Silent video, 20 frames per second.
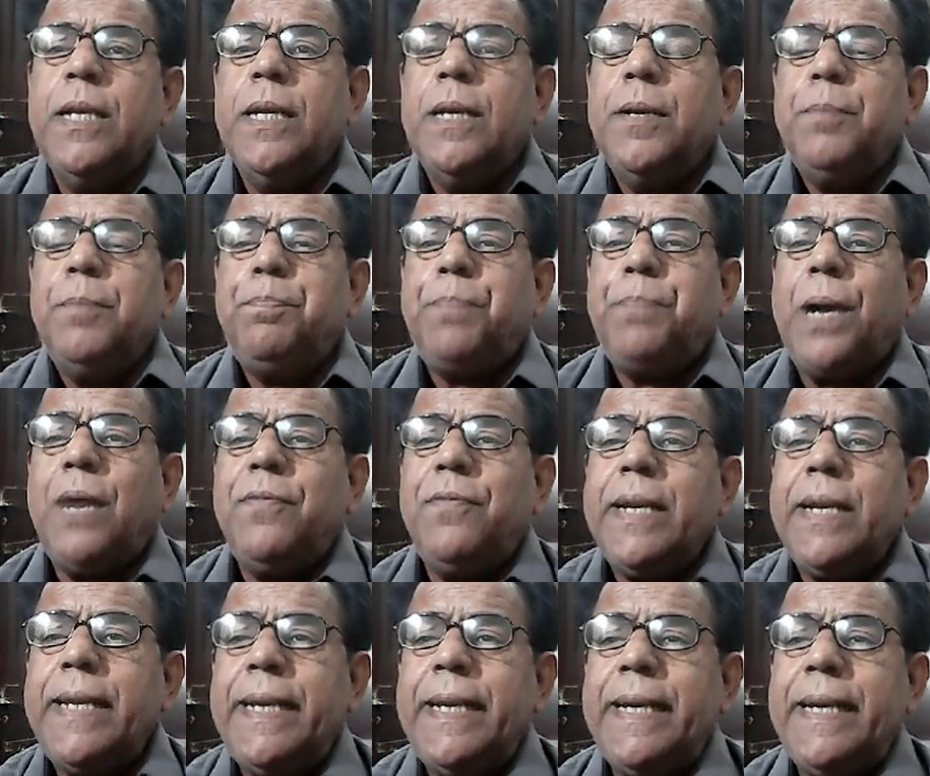power
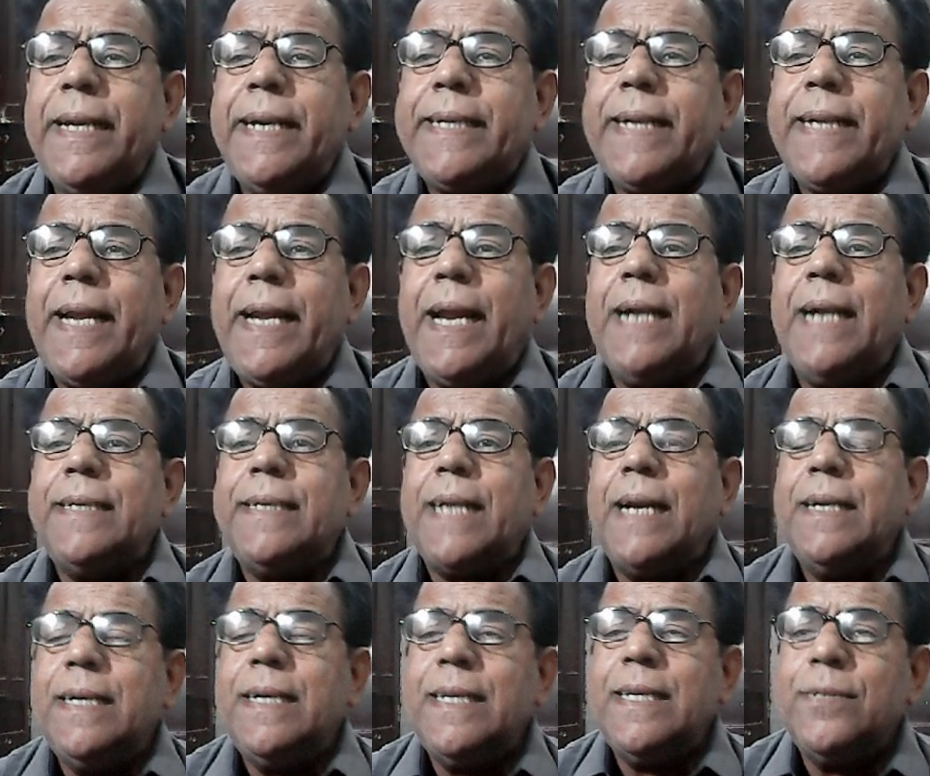8 and
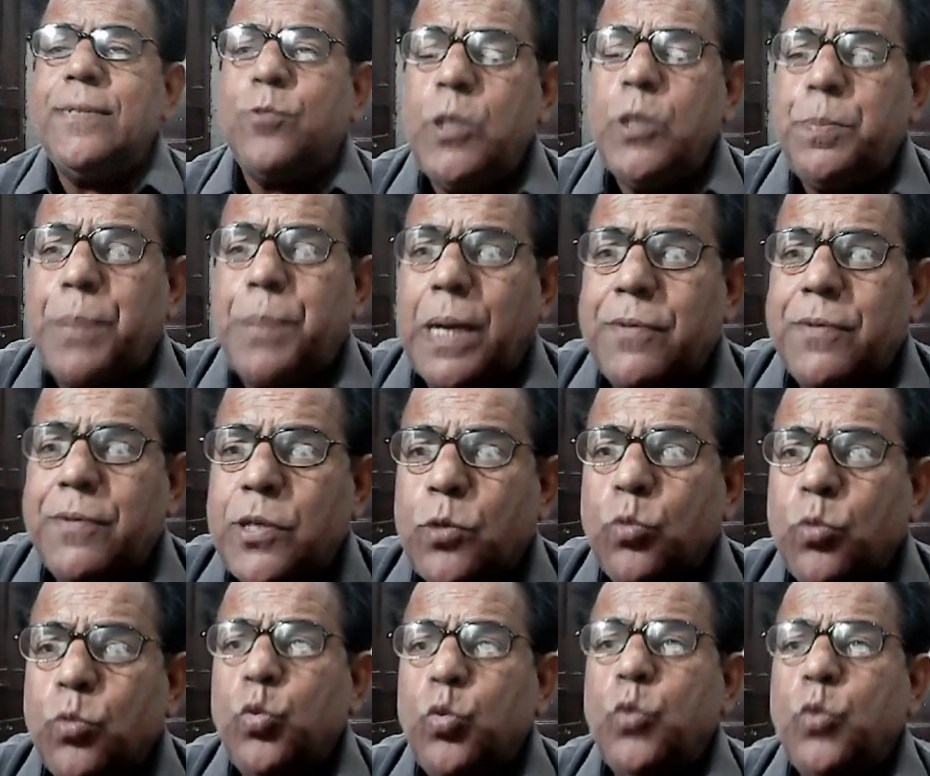10 raised to the power 2
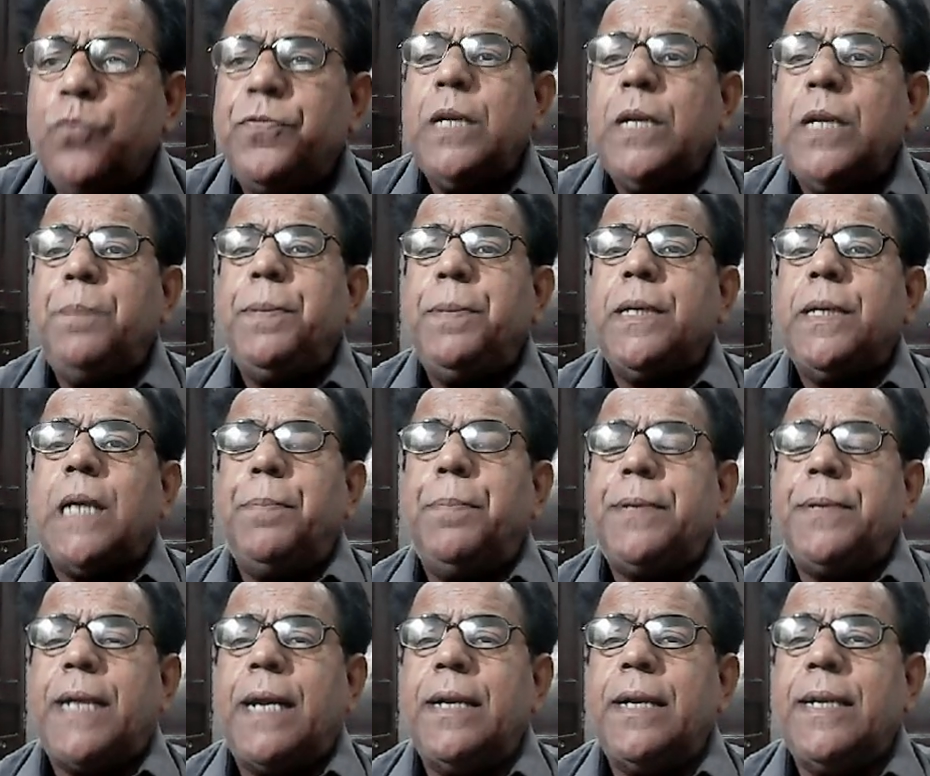will become
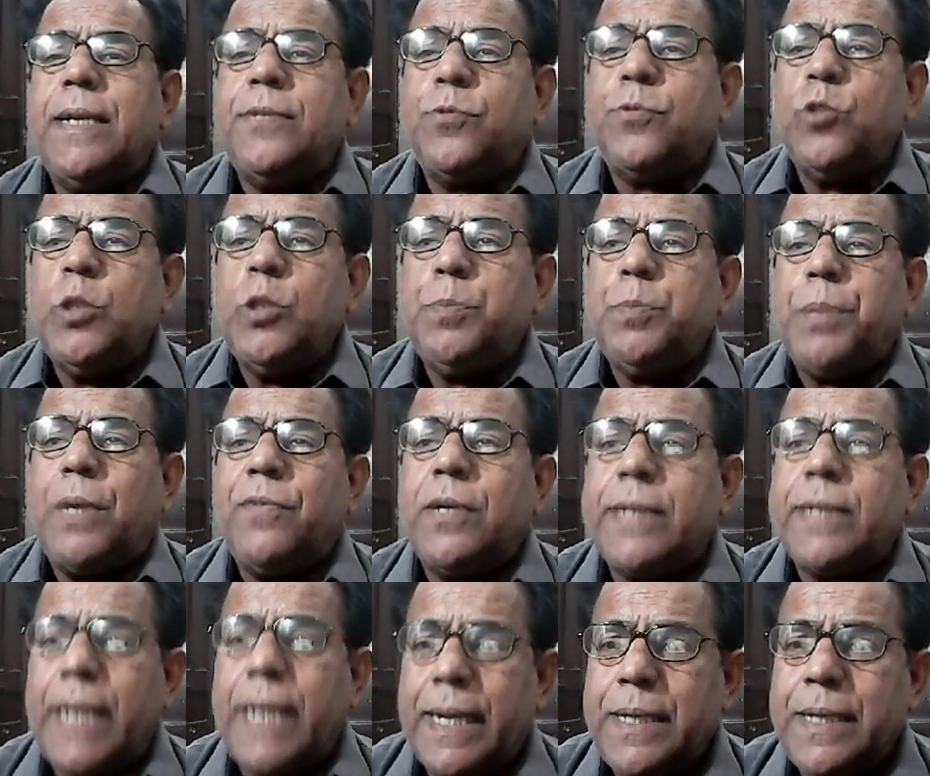10 raised to the power
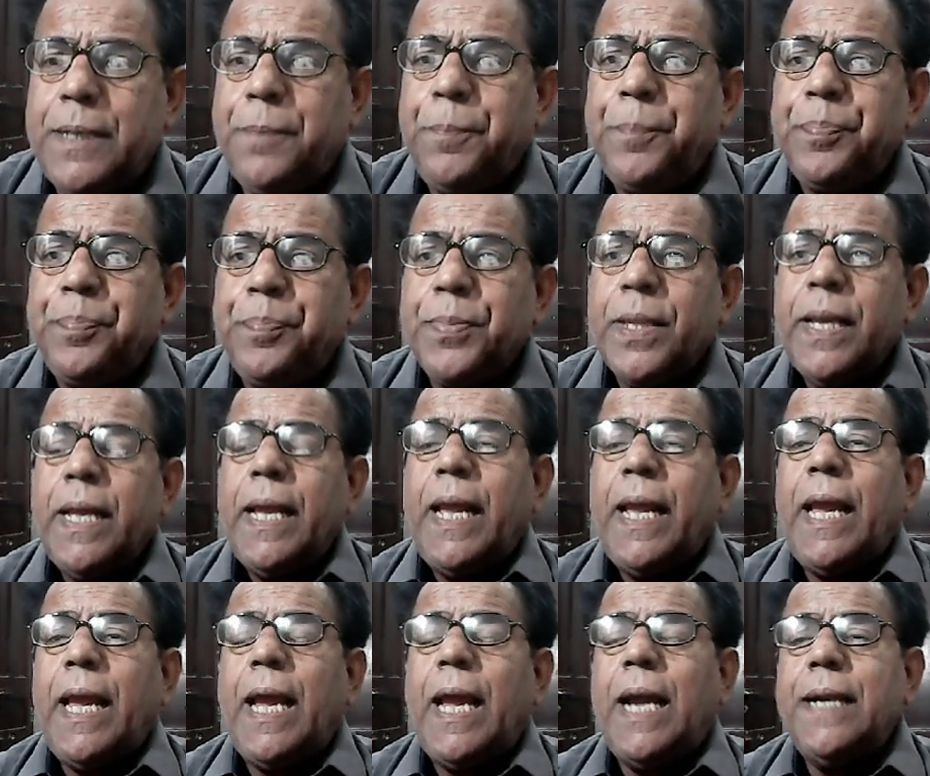10,
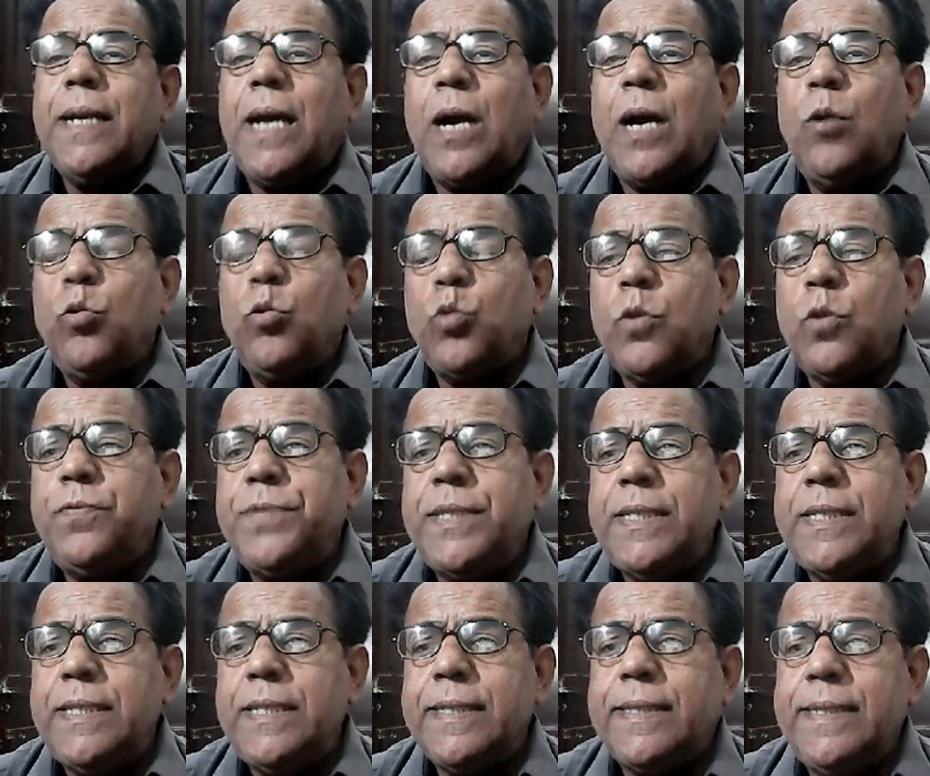and out of
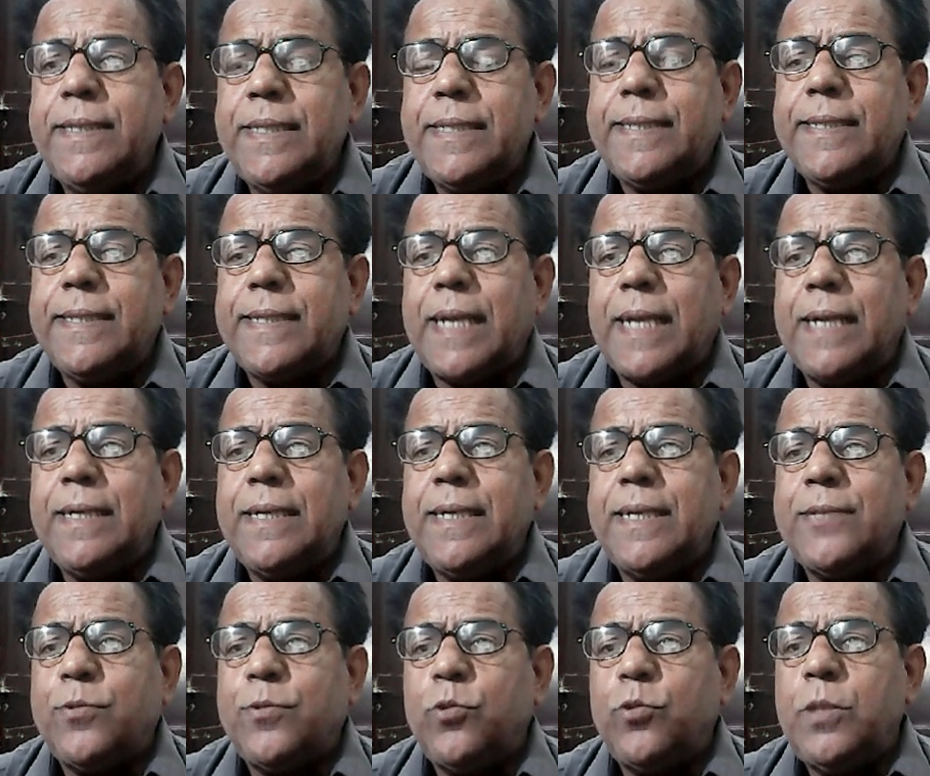these this 10
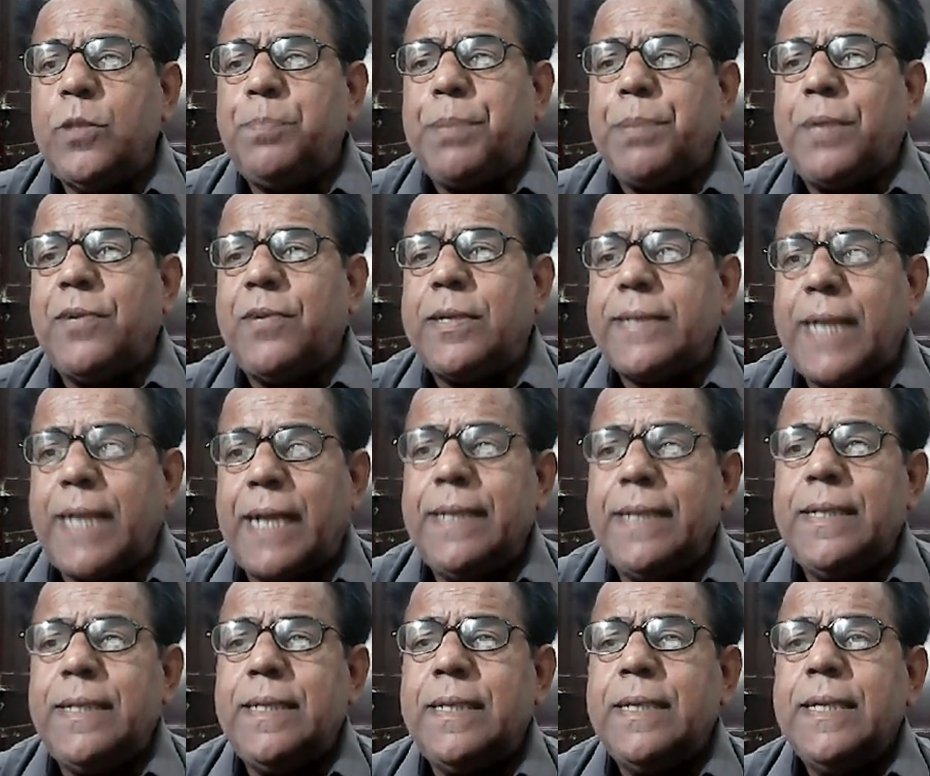raised to the power
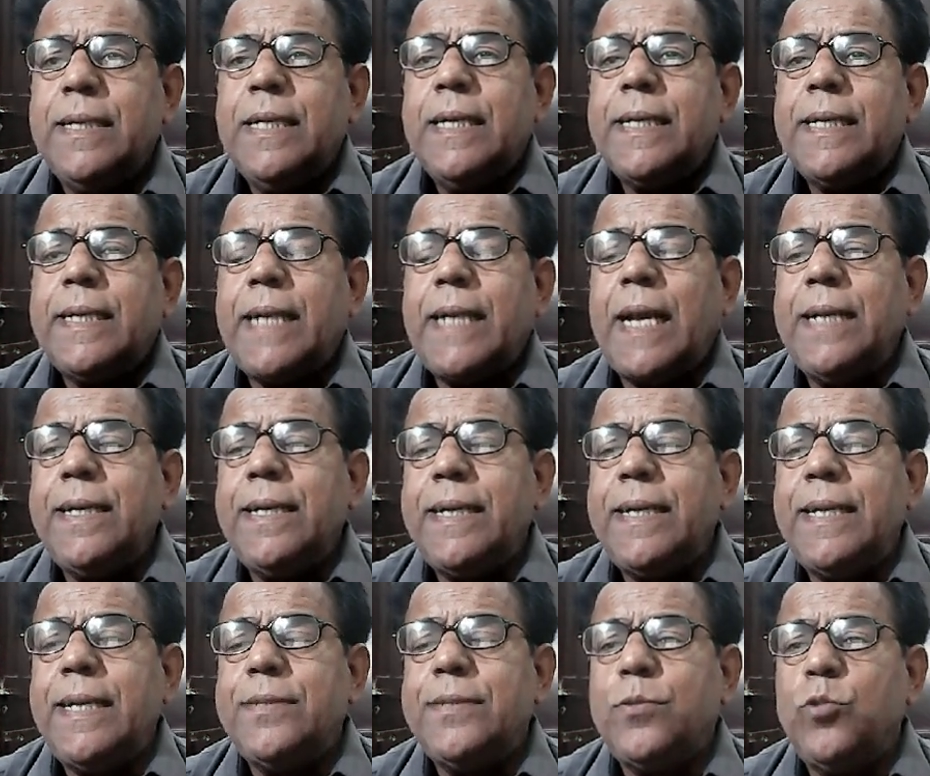10, 10
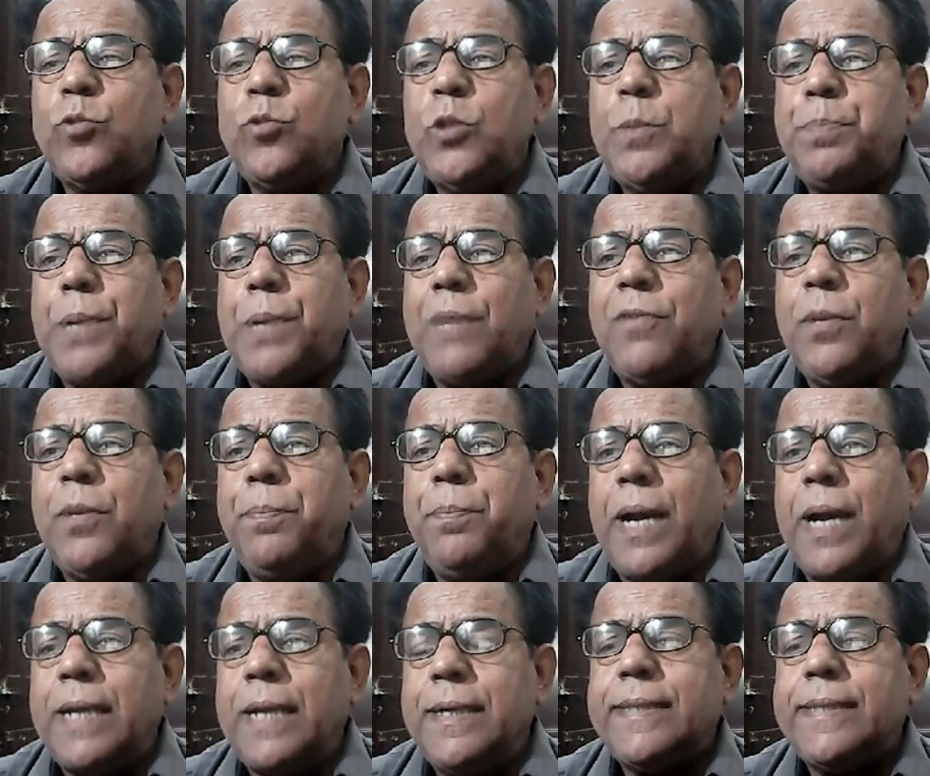raised to the power
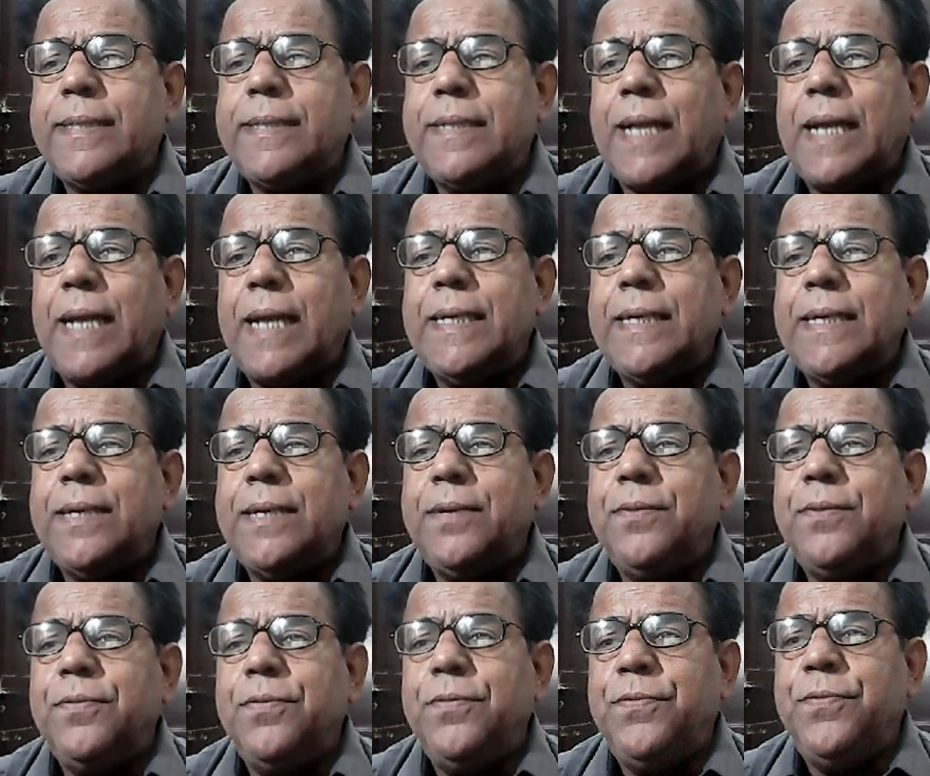minus 9
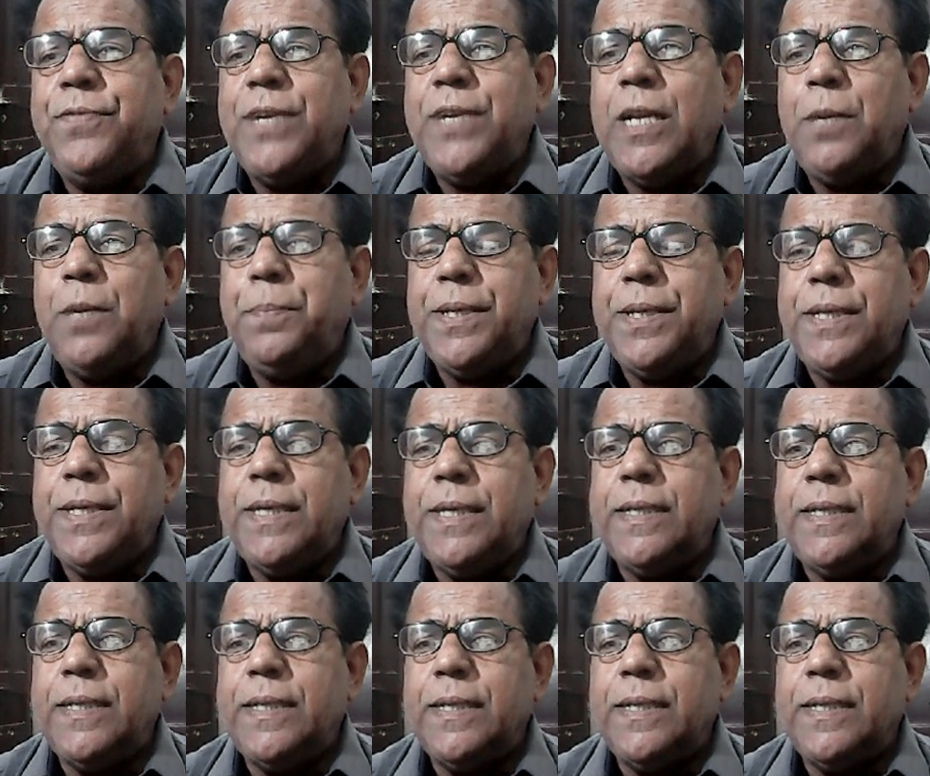will be